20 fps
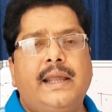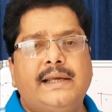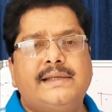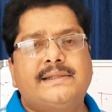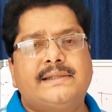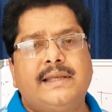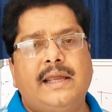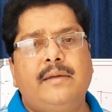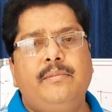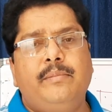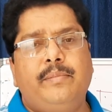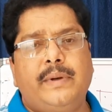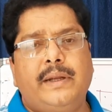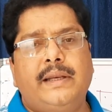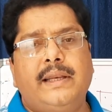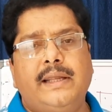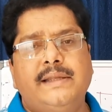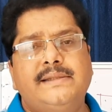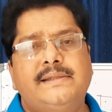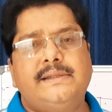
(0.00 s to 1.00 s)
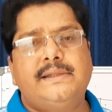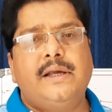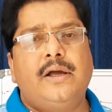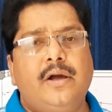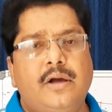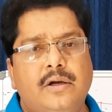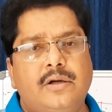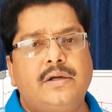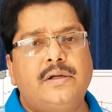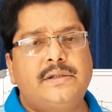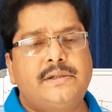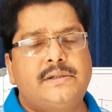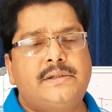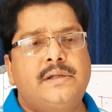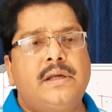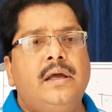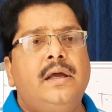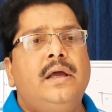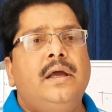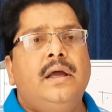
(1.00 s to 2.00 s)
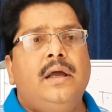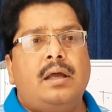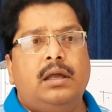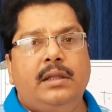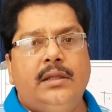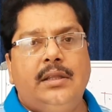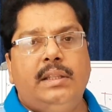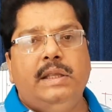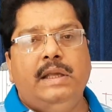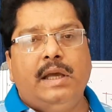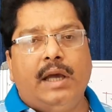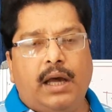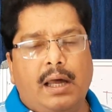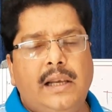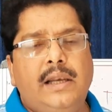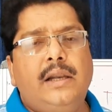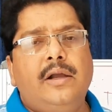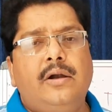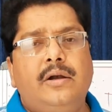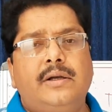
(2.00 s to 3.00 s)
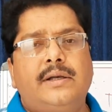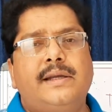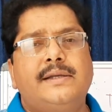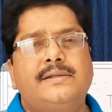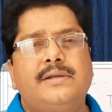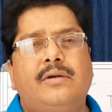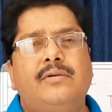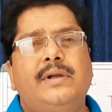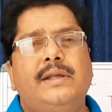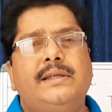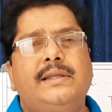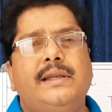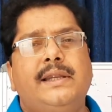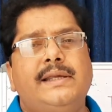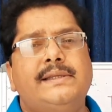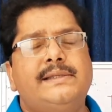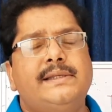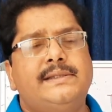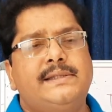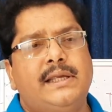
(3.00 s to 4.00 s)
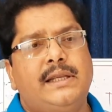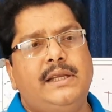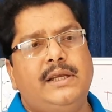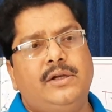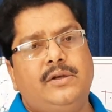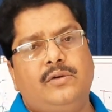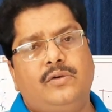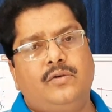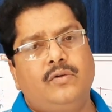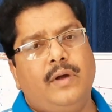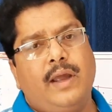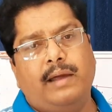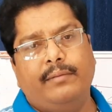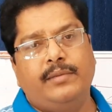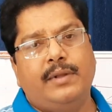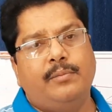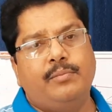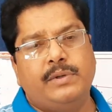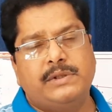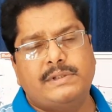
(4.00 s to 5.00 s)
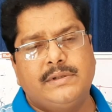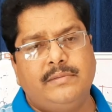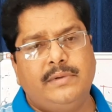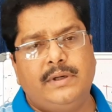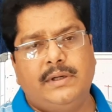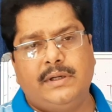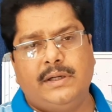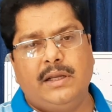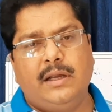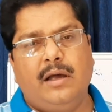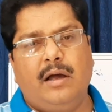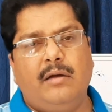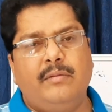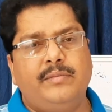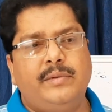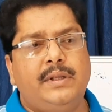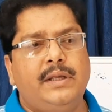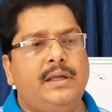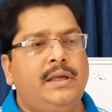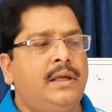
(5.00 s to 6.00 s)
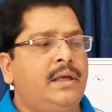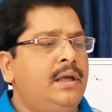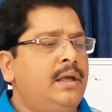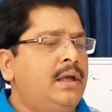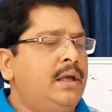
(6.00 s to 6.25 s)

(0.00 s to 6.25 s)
next time pregnancy occurs, the early ultrasound is necessary to have the possibility of the